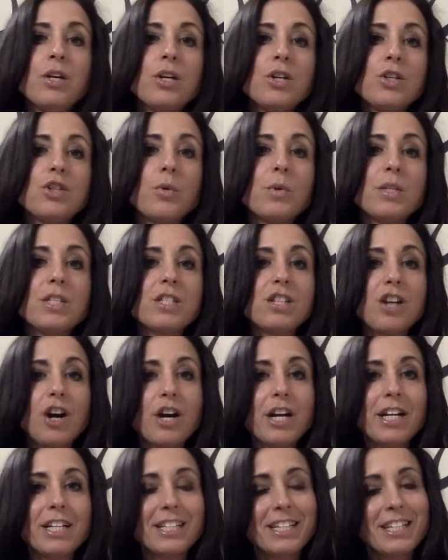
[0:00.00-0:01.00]
So it's
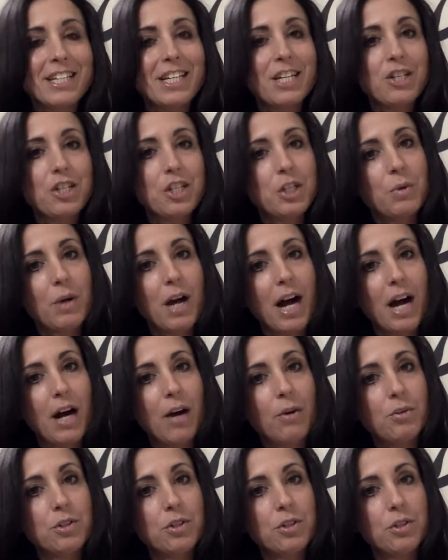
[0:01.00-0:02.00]
starting to teach you
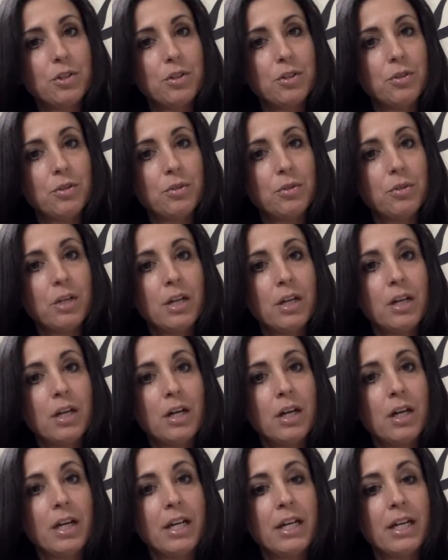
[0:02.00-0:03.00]
how to
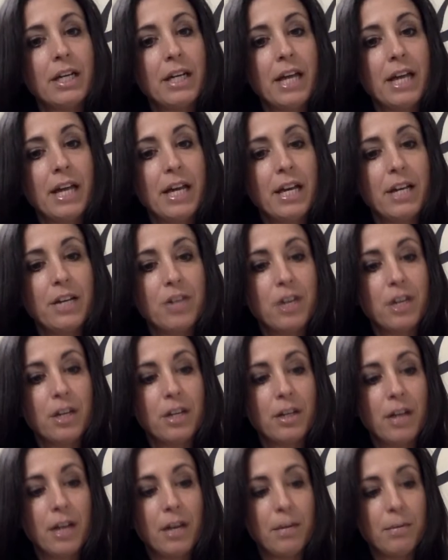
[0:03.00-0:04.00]
engage
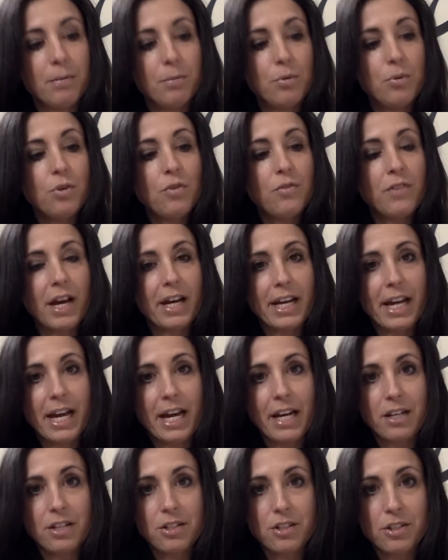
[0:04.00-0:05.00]
and move that
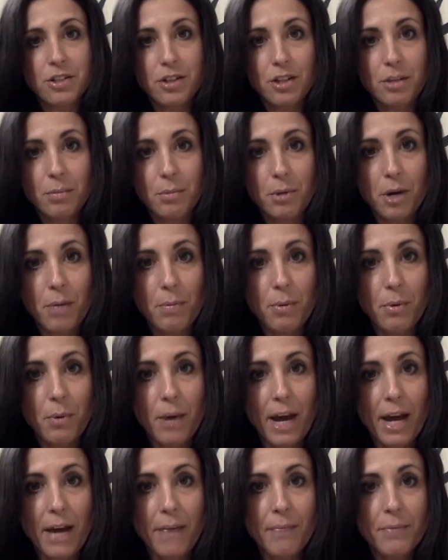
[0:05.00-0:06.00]
canister in the proper
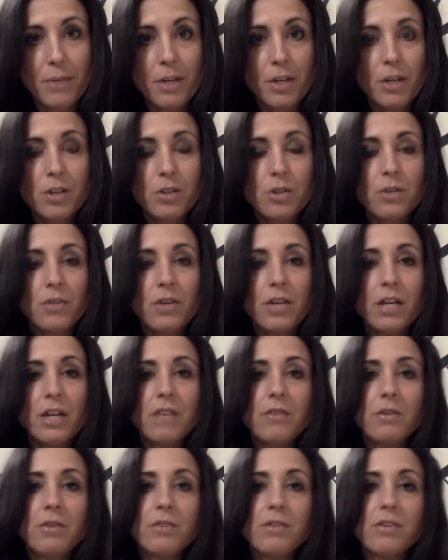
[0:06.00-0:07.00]
way. So if any of
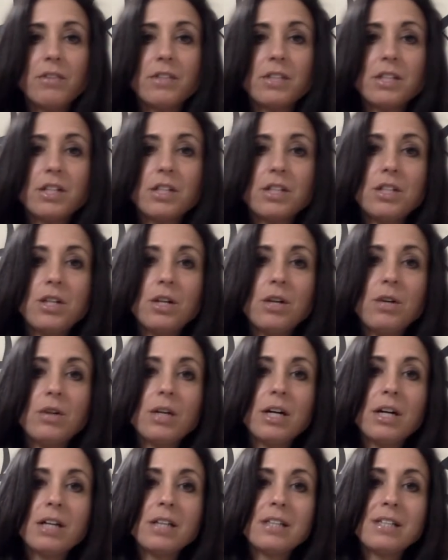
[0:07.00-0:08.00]
you have ever done
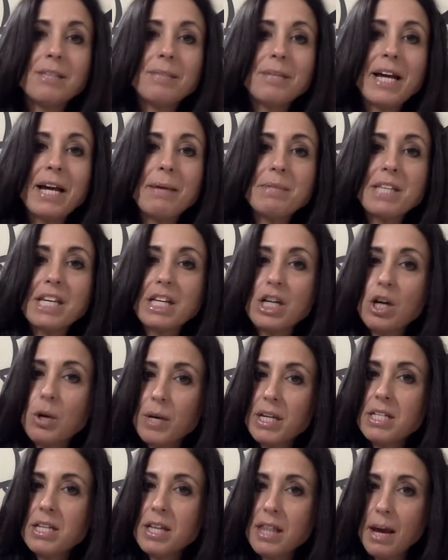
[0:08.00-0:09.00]
yoga, sometimes they go
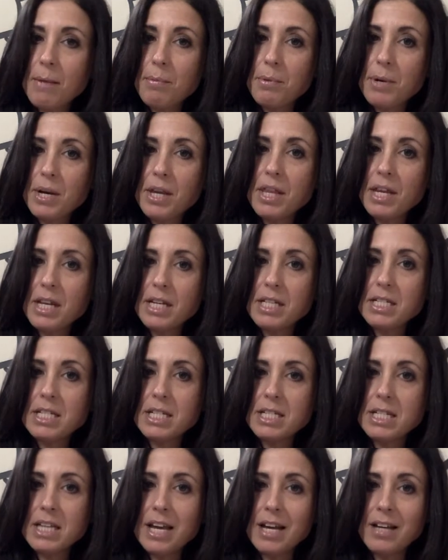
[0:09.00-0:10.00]
into that breathing in
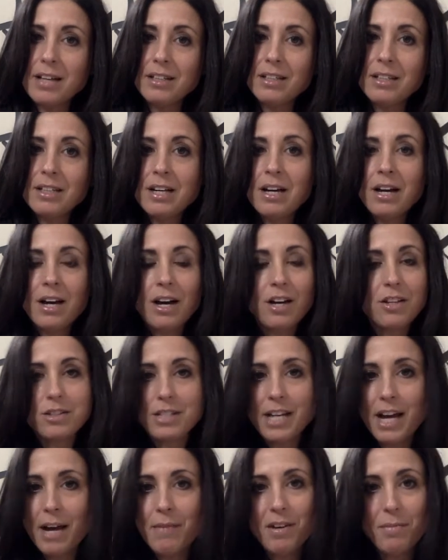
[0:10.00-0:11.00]
detail. Other
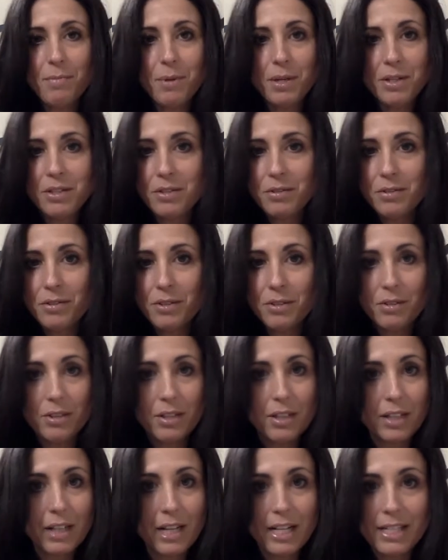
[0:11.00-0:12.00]
times I've been to a yoga
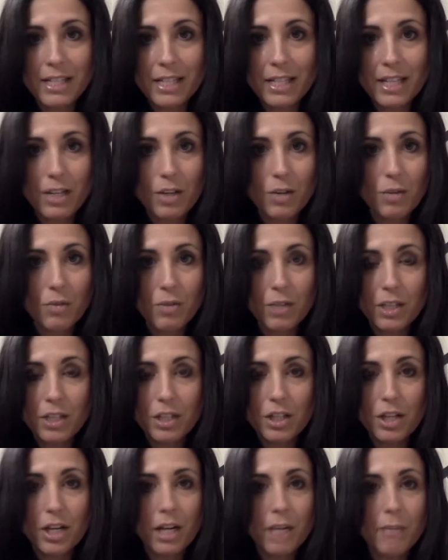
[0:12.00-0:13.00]
class and they don't really
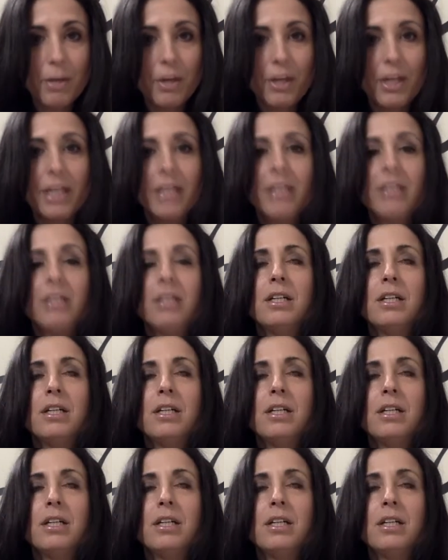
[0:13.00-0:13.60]
talk about it.